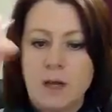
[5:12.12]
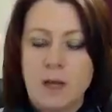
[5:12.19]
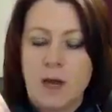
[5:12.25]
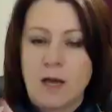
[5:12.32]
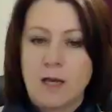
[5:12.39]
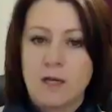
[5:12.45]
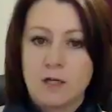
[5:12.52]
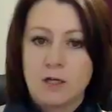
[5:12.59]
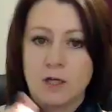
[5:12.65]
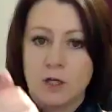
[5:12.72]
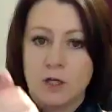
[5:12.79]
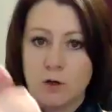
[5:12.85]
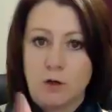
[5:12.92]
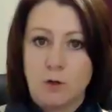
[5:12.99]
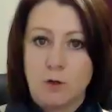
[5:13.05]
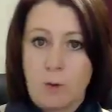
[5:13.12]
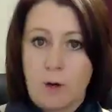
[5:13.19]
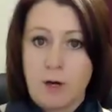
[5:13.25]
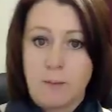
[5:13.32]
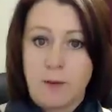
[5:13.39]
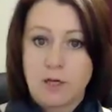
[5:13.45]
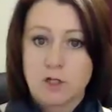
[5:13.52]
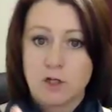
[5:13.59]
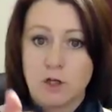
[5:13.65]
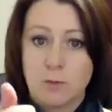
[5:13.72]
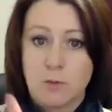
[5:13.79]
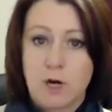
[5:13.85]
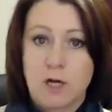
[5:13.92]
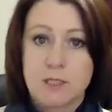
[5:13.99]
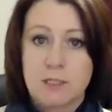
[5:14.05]
You want to make sure you
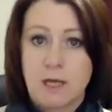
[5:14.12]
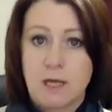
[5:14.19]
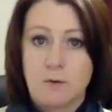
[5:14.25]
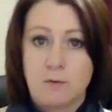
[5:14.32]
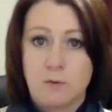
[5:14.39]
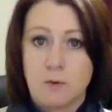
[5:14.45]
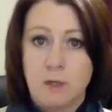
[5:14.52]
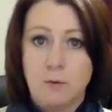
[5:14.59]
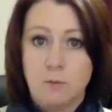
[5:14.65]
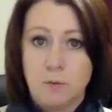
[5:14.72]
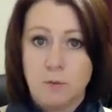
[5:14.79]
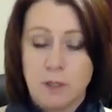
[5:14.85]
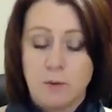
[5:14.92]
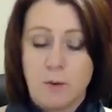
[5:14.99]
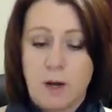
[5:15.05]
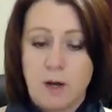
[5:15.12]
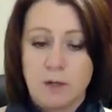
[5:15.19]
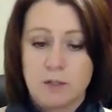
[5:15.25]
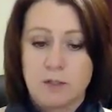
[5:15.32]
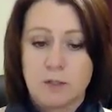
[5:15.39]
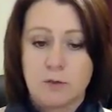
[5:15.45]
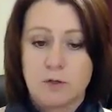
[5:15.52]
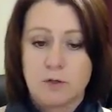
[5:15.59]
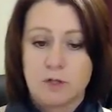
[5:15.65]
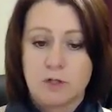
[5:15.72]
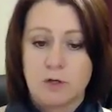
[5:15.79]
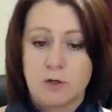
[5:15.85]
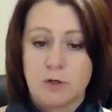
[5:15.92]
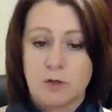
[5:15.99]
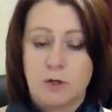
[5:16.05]
press it down really, really well, so there's,
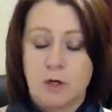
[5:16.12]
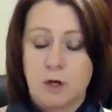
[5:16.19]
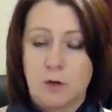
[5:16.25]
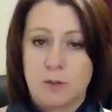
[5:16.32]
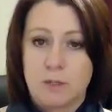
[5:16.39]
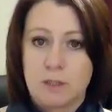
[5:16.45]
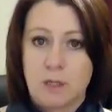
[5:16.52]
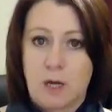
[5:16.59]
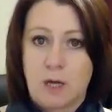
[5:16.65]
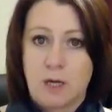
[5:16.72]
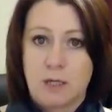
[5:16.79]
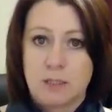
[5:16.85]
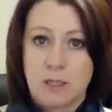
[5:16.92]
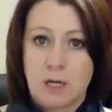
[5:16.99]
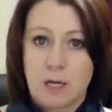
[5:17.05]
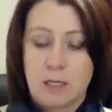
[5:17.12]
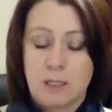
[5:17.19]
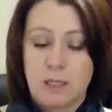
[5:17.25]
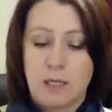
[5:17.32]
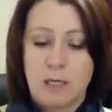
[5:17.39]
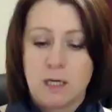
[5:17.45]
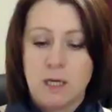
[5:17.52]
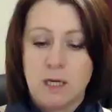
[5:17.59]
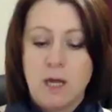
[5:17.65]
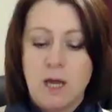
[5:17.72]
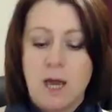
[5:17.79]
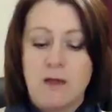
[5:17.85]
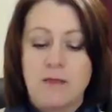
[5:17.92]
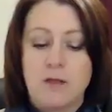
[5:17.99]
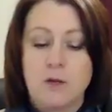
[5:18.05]
it's not going to leak.
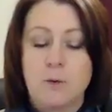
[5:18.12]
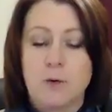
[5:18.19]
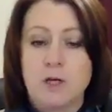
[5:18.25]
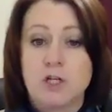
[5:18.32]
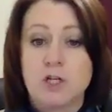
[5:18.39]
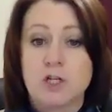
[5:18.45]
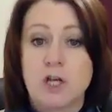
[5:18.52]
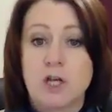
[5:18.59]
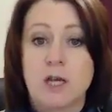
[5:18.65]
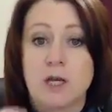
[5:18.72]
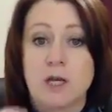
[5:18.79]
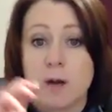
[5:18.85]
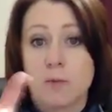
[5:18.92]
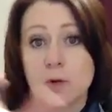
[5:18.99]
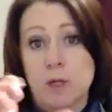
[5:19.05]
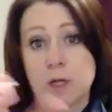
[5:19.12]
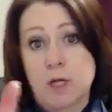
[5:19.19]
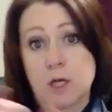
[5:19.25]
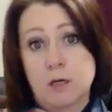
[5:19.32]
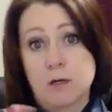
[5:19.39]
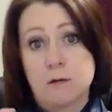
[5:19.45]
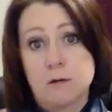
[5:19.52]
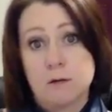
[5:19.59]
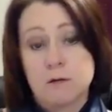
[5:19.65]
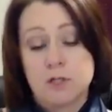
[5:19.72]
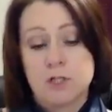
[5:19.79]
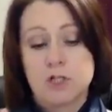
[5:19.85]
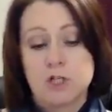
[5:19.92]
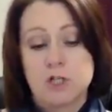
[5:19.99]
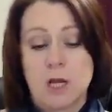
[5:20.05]
And then you want to just shake it up really good.
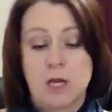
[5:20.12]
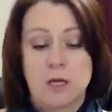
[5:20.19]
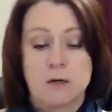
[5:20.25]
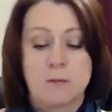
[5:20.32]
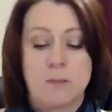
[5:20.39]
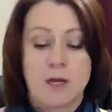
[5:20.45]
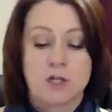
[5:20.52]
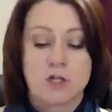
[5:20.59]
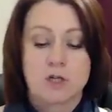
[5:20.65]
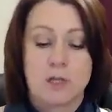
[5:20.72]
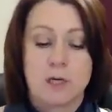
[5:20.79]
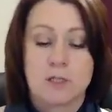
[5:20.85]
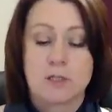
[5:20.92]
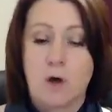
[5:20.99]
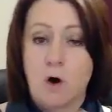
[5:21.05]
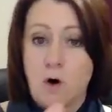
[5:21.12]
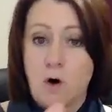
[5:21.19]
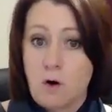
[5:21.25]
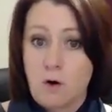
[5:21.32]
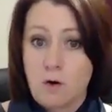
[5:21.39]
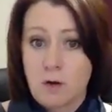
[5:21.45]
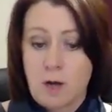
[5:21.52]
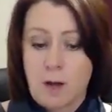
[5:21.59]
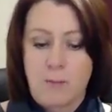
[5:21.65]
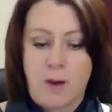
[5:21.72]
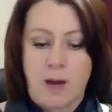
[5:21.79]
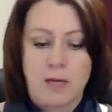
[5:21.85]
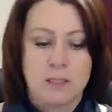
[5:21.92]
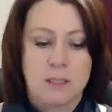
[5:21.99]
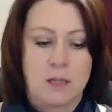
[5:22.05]
Just shake it and make sure that it's all
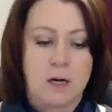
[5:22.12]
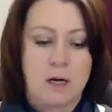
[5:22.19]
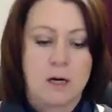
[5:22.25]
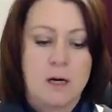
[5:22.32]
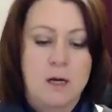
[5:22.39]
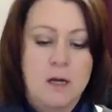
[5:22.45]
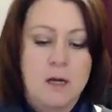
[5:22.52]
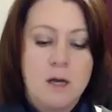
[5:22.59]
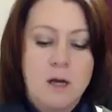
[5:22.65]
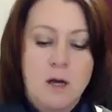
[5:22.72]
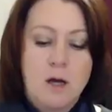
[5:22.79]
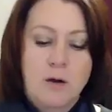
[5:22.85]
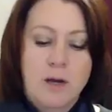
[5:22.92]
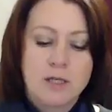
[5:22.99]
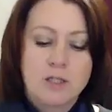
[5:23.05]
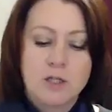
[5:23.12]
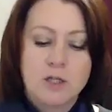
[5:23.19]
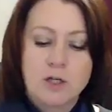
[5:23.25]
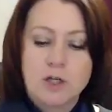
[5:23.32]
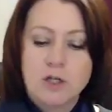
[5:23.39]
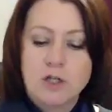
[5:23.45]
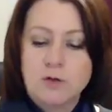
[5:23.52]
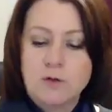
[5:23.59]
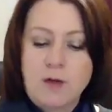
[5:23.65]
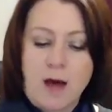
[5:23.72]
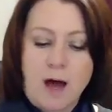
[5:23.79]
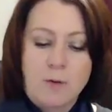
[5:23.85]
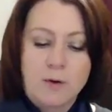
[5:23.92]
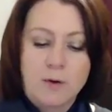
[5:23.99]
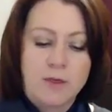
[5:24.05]
combined in there. Okay, so you're going to do
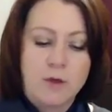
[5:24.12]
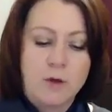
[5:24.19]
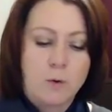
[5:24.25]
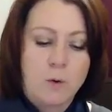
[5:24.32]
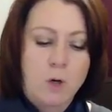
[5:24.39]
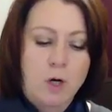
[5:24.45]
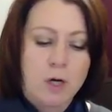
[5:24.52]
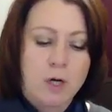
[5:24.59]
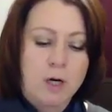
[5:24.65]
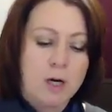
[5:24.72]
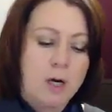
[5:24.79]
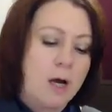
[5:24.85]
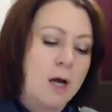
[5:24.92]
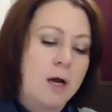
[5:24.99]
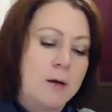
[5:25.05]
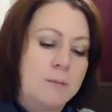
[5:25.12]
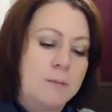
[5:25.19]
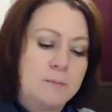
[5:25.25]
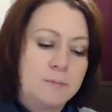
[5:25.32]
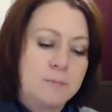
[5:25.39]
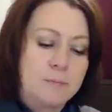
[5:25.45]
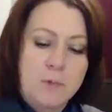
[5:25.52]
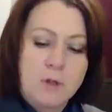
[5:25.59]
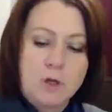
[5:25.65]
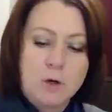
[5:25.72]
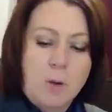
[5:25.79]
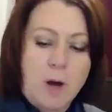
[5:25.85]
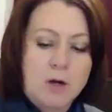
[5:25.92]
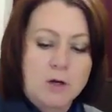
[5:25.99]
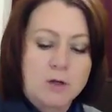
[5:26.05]
that with your
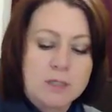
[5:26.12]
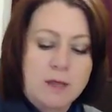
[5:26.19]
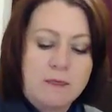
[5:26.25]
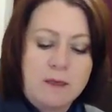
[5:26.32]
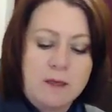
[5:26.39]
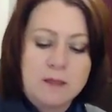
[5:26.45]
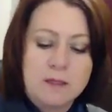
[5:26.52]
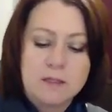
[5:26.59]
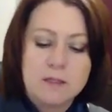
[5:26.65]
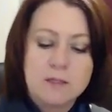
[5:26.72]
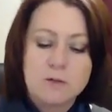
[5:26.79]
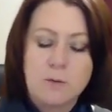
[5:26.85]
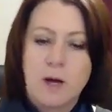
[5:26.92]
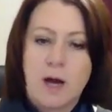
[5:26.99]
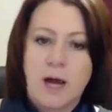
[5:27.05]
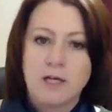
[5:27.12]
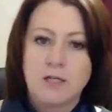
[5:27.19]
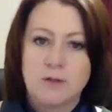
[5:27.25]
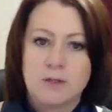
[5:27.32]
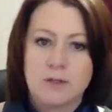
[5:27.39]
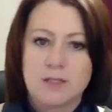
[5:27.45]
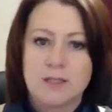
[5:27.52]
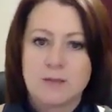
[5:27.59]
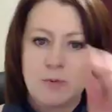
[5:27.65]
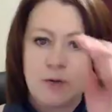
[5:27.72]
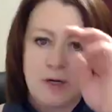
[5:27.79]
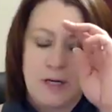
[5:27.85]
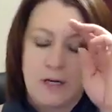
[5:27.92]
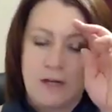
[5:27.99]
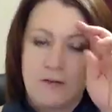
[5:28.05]
bottles. And then this is what I do. This is
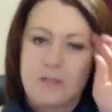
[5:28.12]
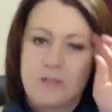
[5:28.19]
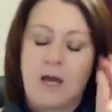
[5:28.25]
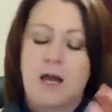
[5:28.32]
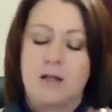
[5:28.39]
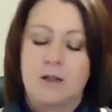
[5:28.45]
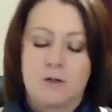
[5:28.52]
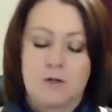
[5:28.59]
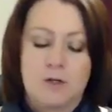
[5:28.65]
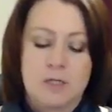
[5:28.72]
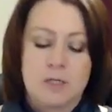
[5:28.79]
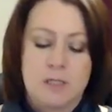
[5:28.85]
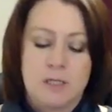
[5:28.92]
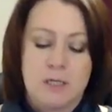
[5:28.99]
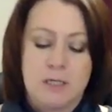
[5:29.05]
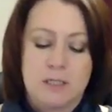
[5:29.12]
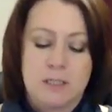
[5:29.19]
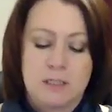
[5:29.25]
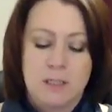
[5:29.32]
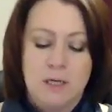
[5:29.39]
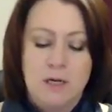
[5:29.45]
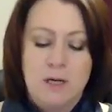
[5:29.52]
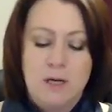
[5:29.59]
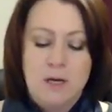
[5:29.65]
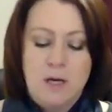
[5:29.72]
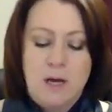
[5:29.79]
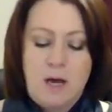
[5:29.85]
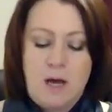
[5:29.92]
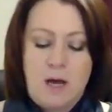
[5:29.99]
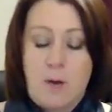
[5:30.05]
pretty nifty. I learned this
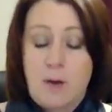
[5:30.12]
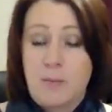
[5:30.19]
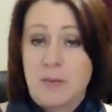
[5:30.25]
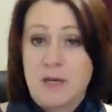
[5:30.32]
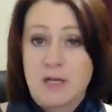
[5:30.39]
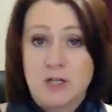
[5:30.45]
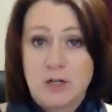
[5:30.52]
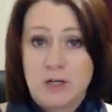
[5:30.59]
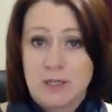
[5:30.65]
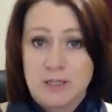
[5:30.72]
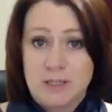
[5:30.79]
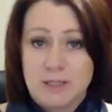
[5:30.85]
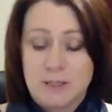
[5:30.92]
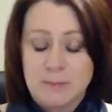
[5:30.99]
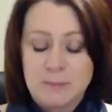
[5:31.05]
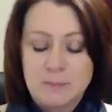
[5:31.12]
on Pinterest.